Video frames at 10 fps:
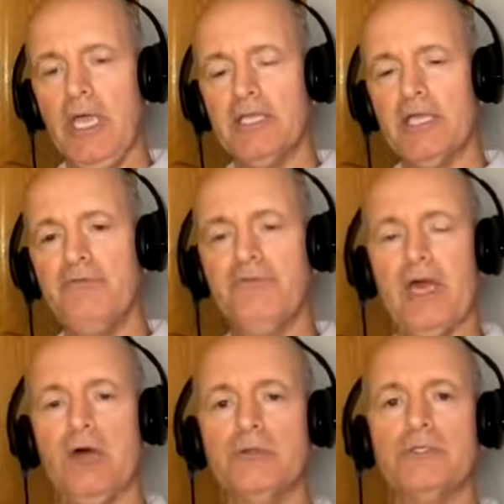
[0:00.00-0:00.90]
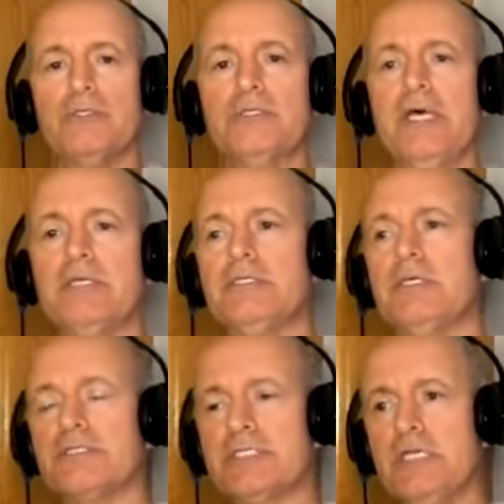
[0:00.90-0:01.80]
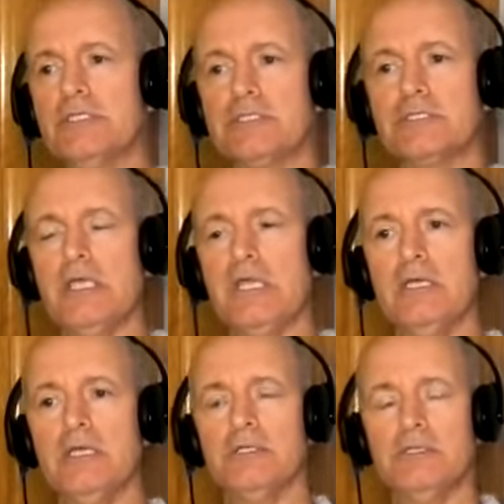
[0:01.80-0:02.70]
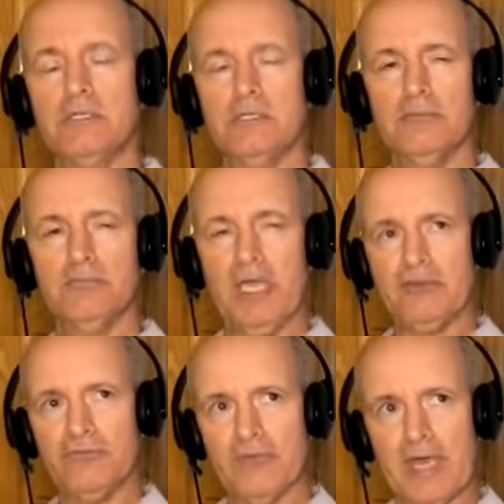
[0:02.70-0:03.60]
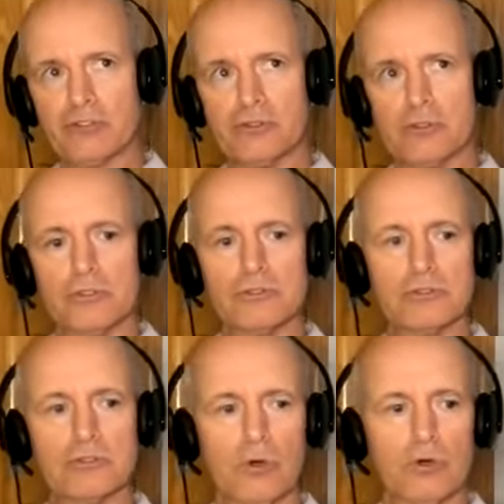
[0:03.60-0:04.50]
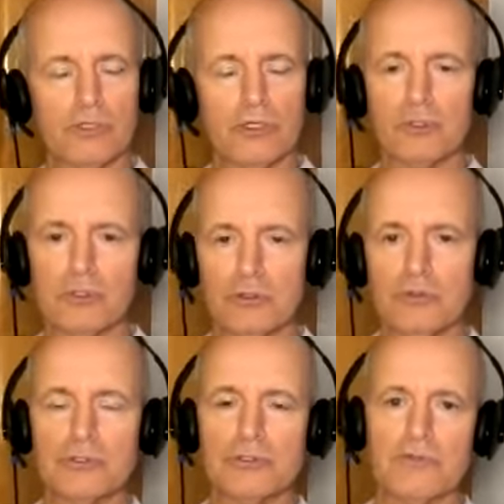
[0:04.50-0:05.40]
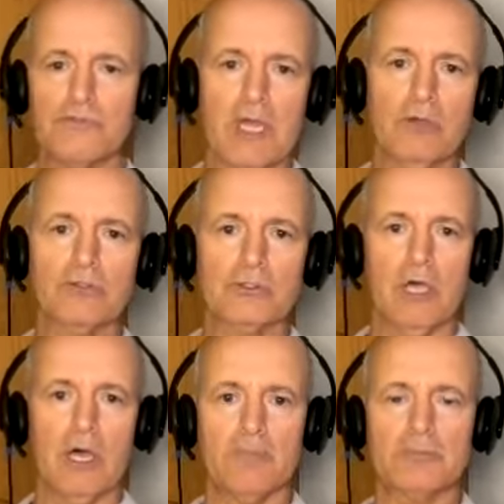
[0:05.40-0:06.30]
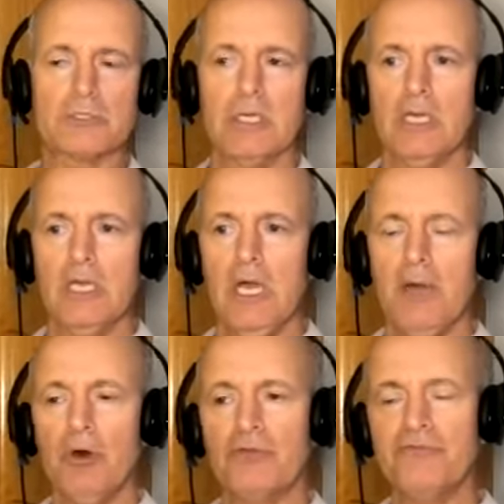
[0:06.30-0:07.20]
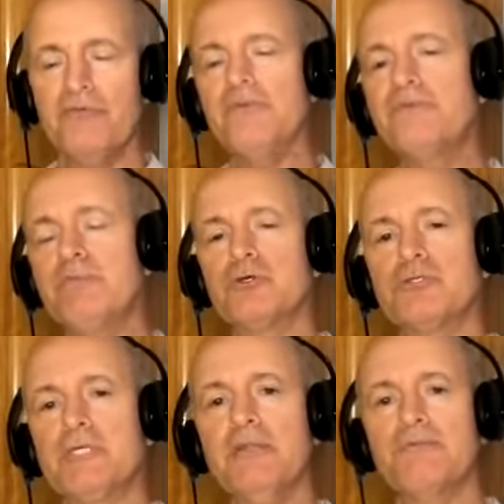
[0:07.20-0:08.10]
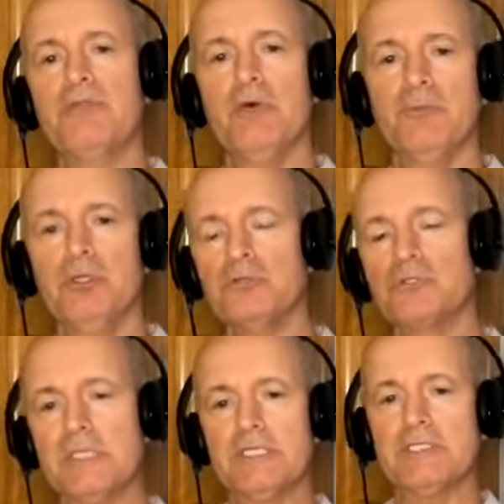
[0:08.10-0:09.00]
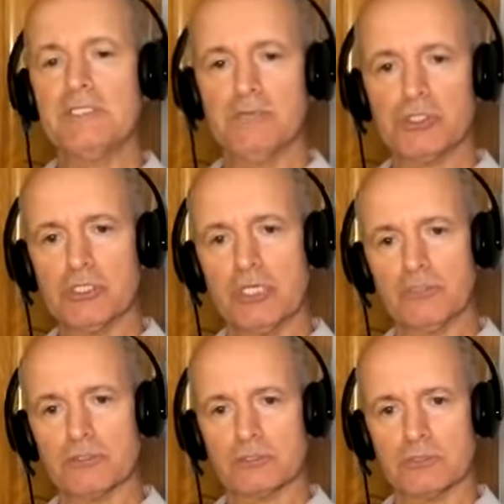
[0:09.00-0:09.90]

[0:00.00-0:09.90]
And I found that the CNC, the manufacturers or the producers of countertops, about 50% of them use CNC machines.